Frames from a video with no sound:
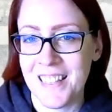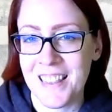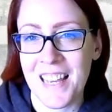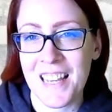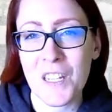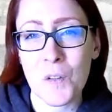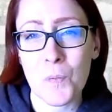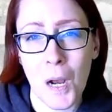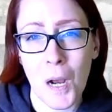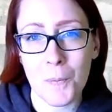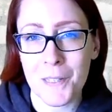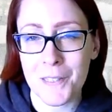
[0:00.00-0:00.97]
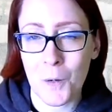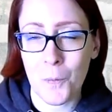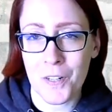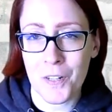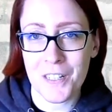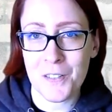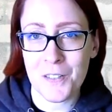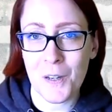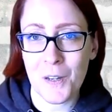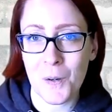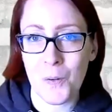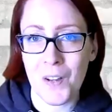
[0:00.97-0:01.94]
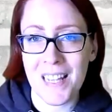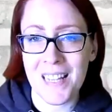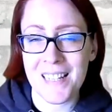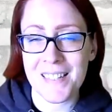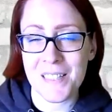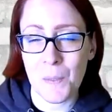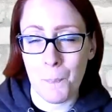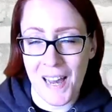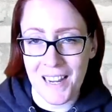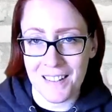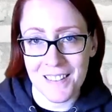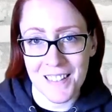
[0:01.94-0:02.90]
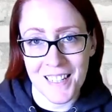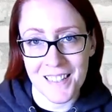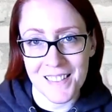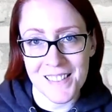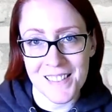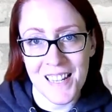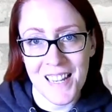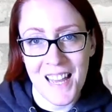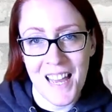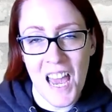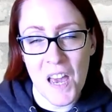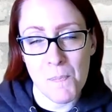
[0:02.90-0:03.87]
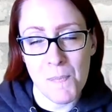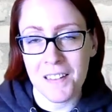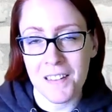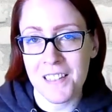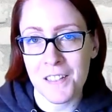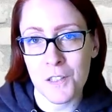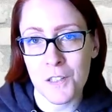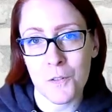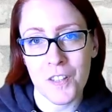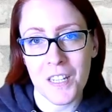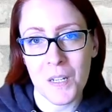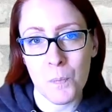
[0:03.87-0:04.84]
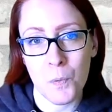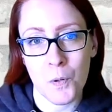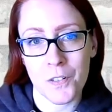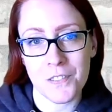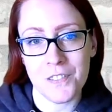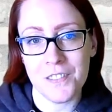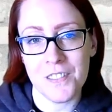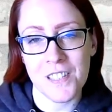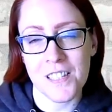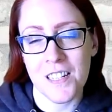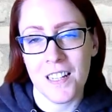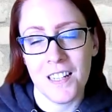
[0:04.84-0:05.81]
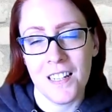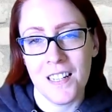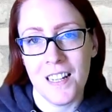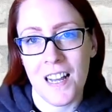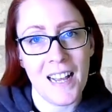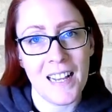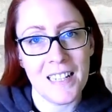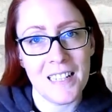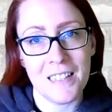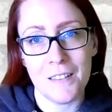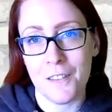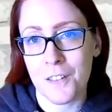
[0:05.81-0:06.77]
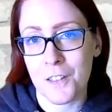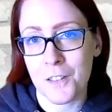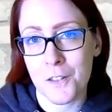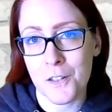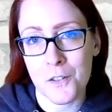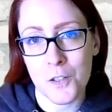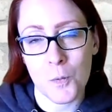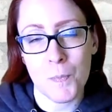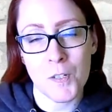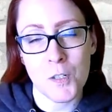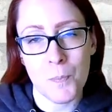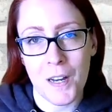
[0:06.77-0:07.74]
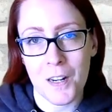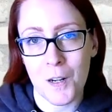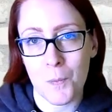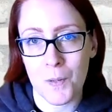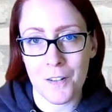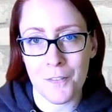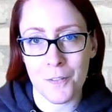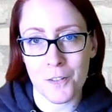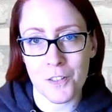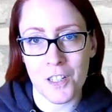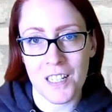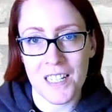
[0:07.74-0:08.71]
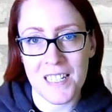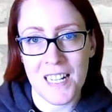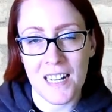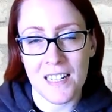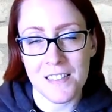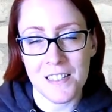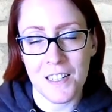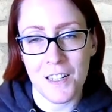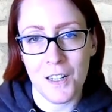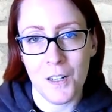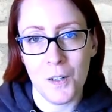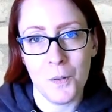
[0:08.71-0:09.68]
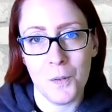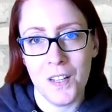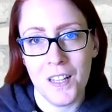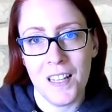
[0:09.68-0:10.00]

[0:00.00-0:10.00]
thing you probably don't want to do is backlinks. And backlinks are really important. I learned so much about it when I first got into SEO.